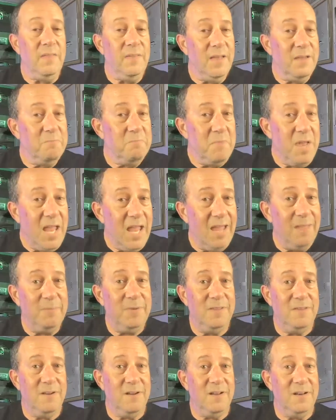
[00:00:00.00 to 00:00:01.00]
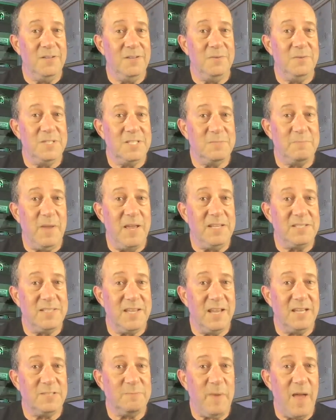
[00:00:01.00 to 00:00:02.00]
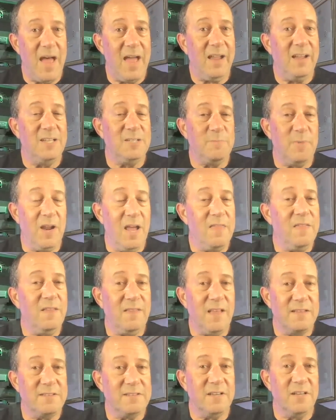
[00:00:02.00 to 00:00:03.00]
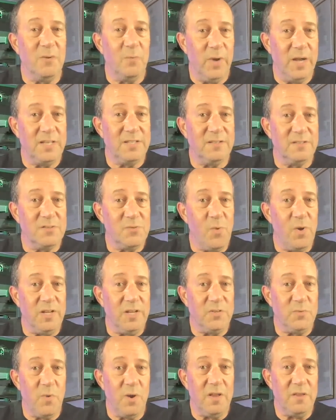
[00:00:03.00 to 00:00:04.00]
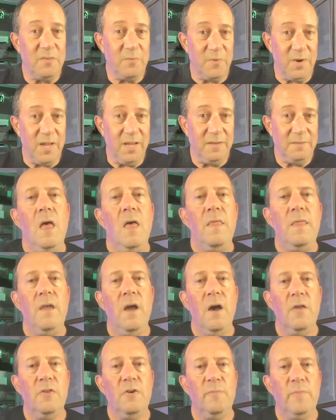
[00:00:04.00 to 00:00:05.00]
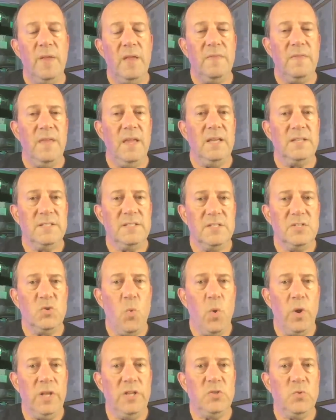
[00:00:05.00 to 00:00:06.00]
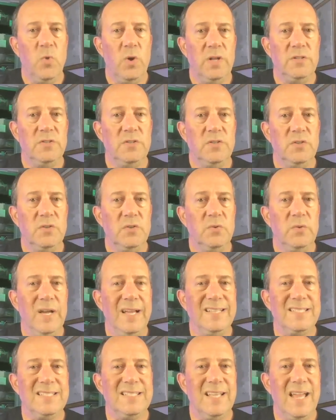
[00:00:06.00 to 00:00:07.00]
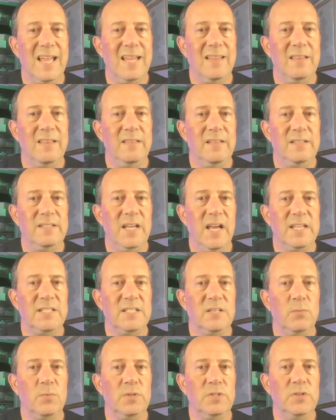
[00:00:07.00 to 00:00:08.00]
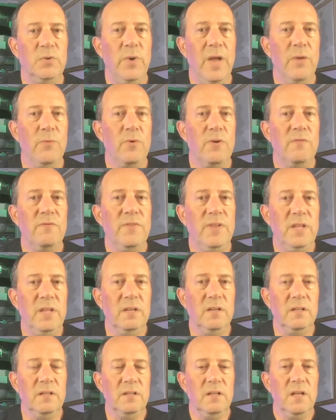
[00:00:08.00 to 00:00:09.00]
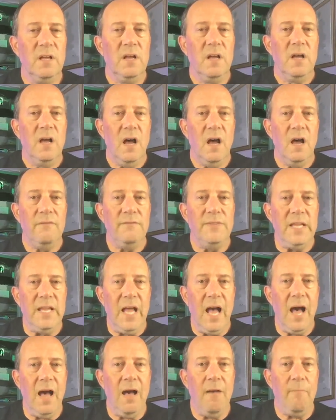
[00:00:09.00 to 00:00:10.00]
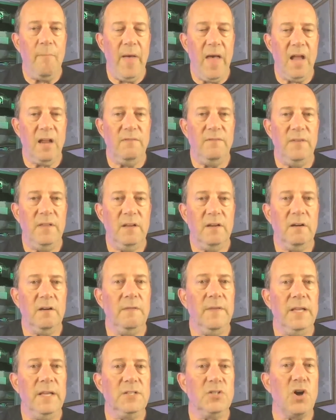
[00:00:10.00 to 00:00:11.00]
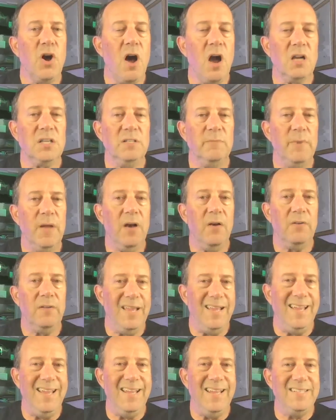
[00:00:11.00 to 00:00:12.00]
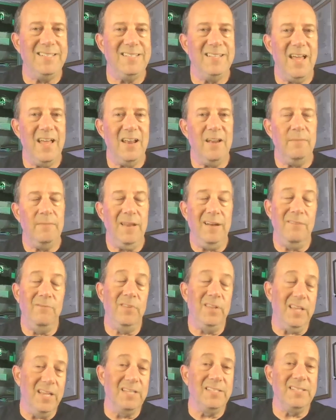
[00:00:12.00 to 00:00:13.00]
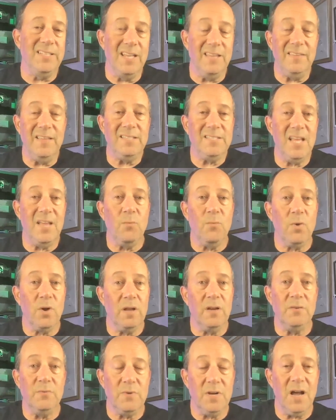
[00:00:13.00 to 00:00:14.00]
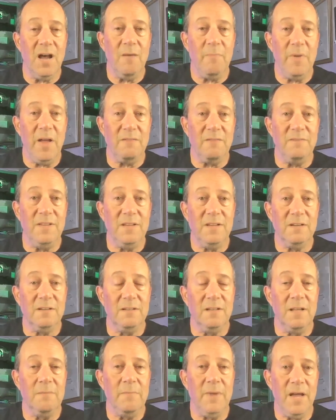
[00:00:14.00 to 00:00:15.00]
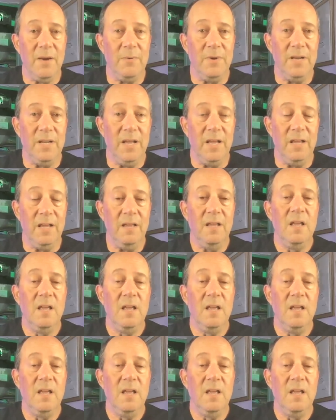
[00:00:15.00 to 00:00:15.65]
then maybe they're going to do the SpaceX package, but I think that's going to wait till 2023. The other big thing is in 2022, it's likely that Tesla will do a reveal of the compact vehicle they talked about. They hinted at it. They didn't really hint at it. They said, we're going to do a compact vehicle on battery day.